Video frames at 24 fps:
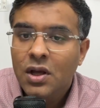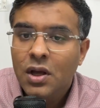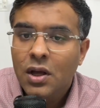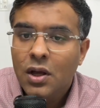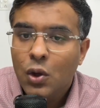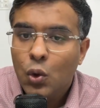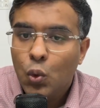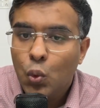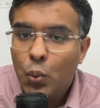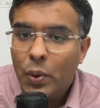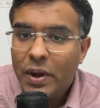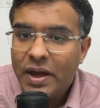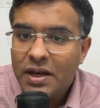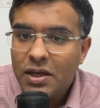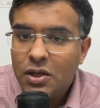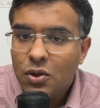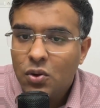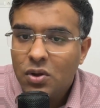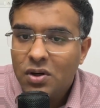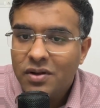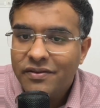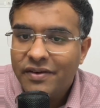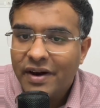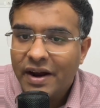When you
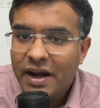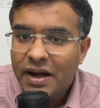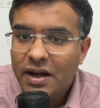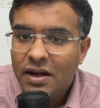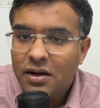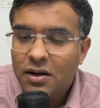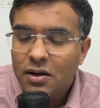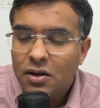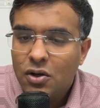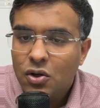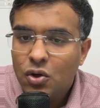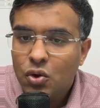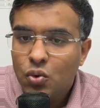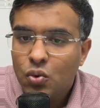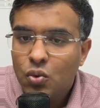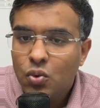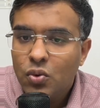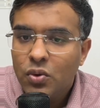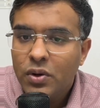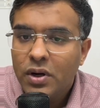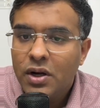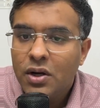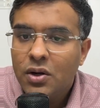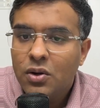divide 2
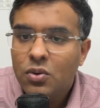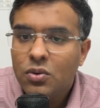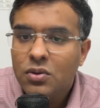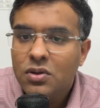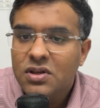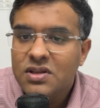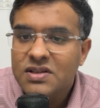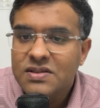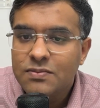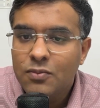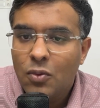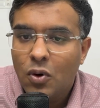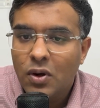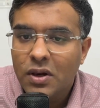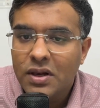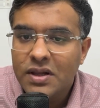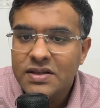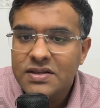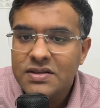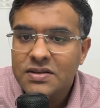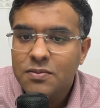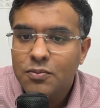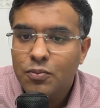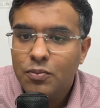into the
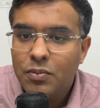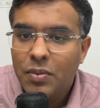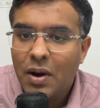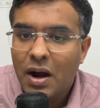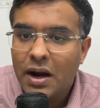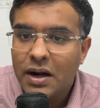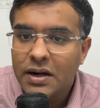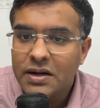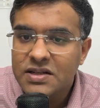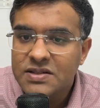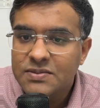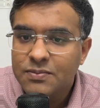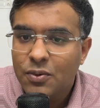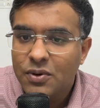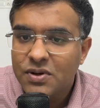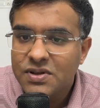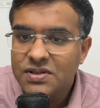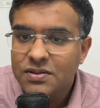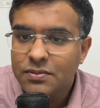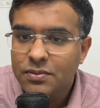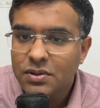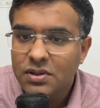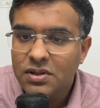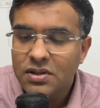smallest parts
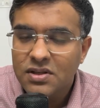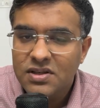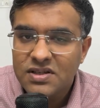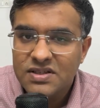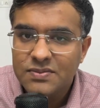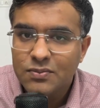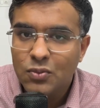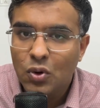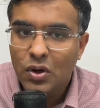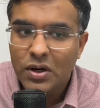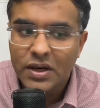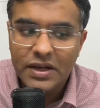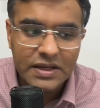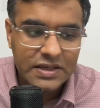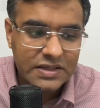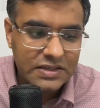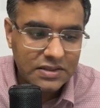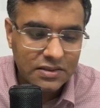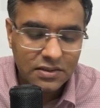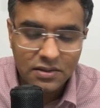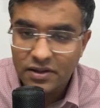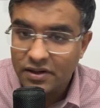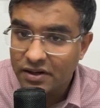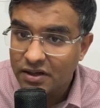possible, smallest
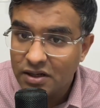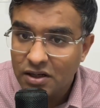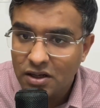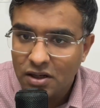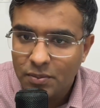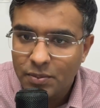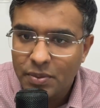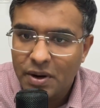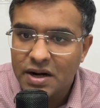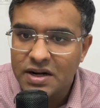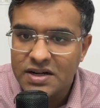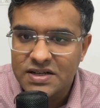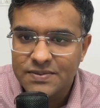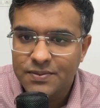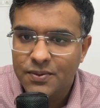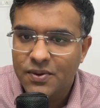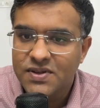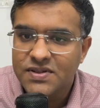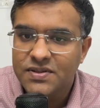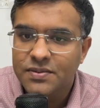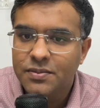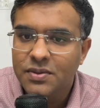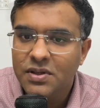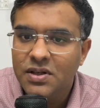real parts
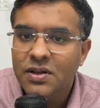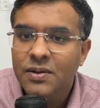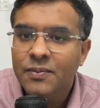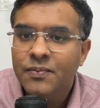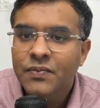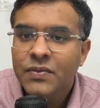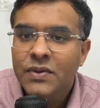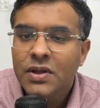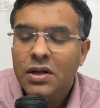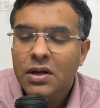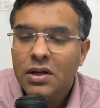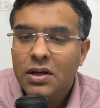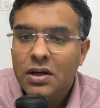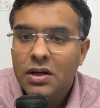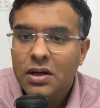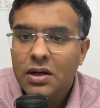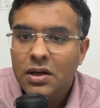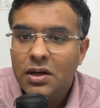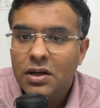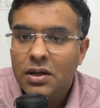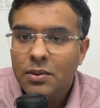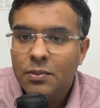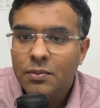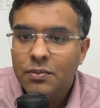possible,
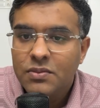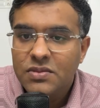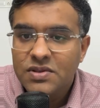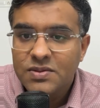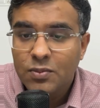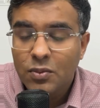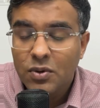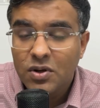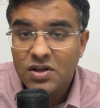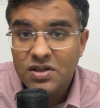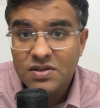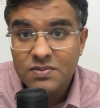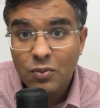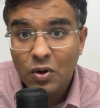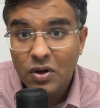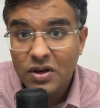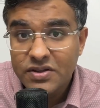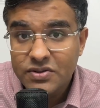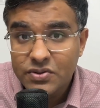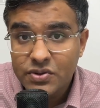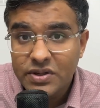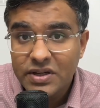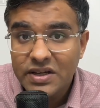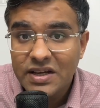
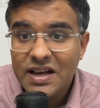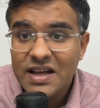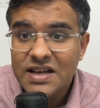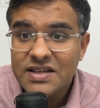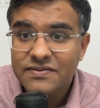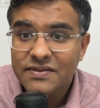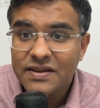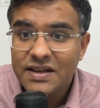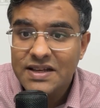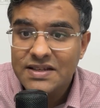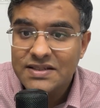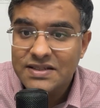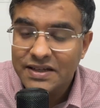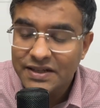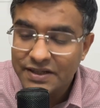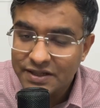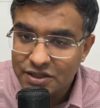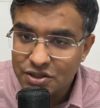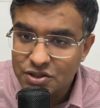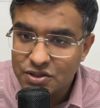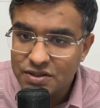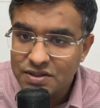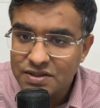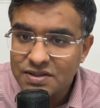smallest real as well as
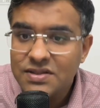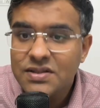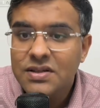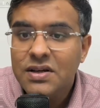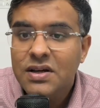integers,